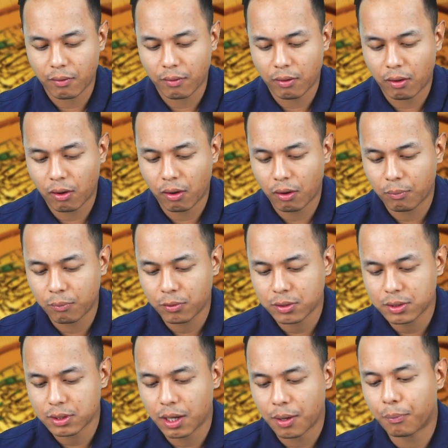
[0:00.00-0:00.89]

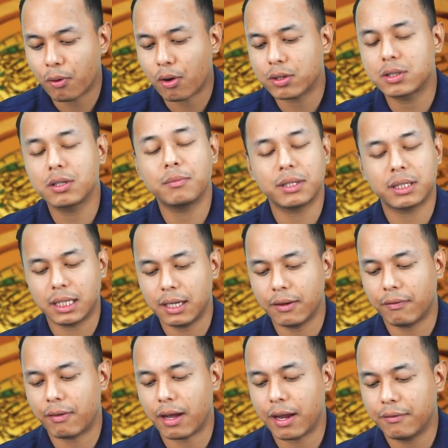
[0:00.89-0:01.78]
almost approximately
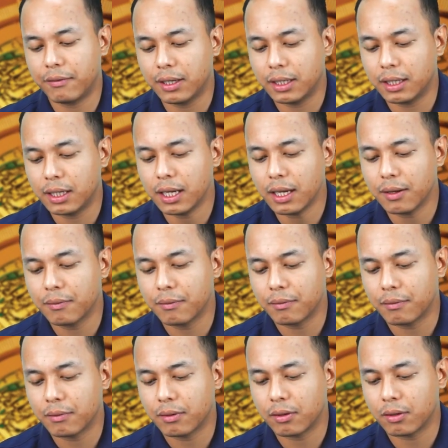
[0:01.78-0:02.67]
5 degree
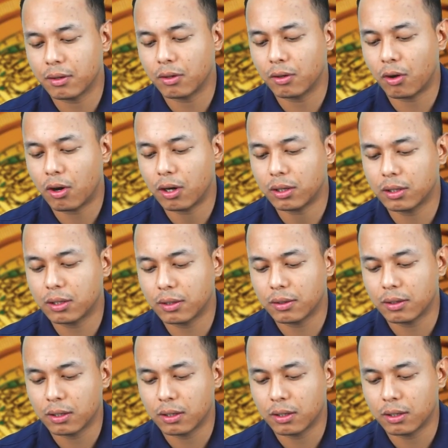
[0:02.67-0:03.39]
north